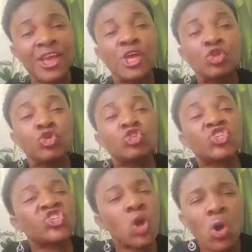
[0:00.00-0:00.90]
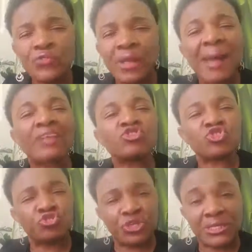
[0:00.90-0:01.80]
You show them and
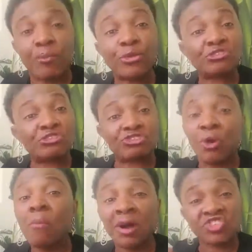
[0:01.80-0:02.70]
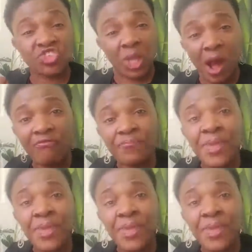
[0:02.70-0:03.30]
treat them with so much love.